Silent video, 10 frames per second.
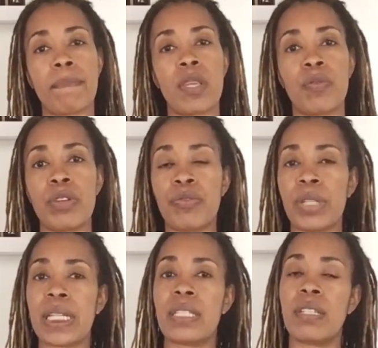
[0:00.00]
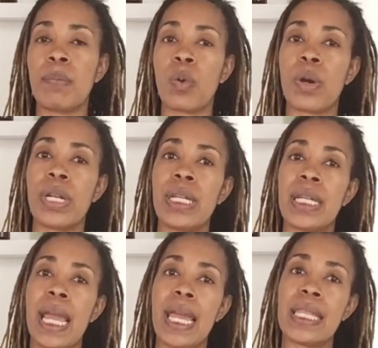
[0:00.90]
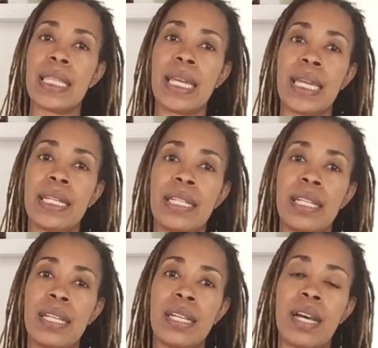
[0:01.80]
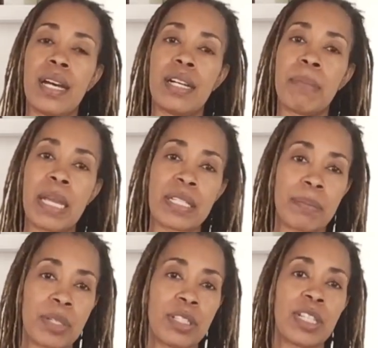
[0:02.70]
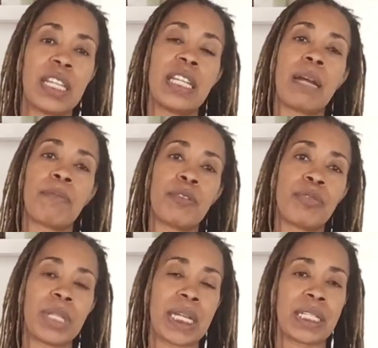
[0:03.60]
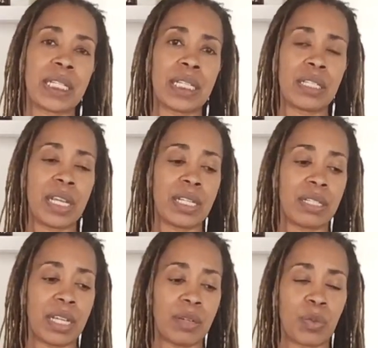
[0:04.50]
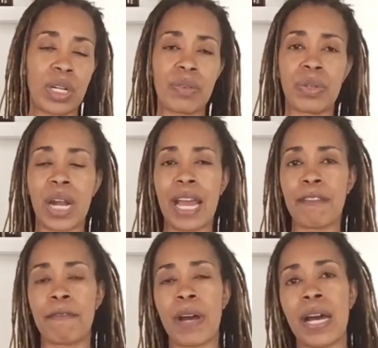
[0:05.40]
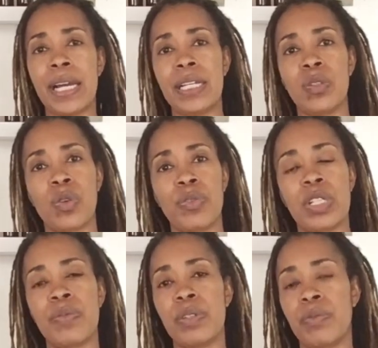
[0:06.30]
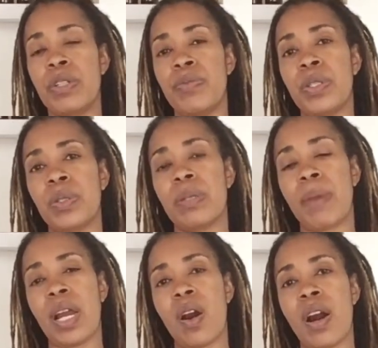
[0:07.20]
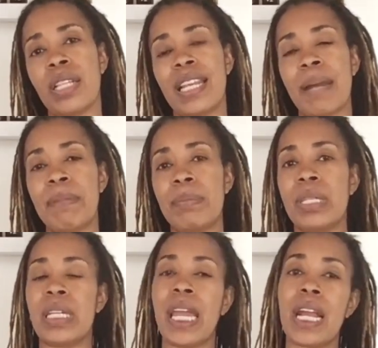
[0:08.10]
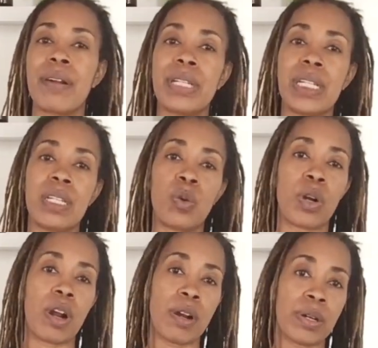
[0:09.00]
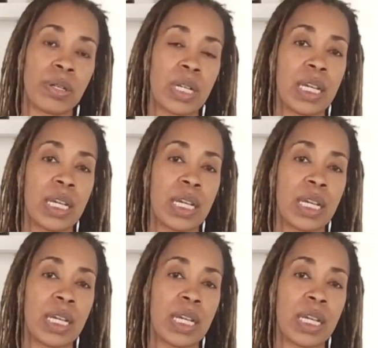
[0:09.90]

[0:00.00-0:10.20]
reflect in the morning, and then as I'm cooking, I'm reflecting in whatever I find or is revealed in my heart that I may be carrying or hurt.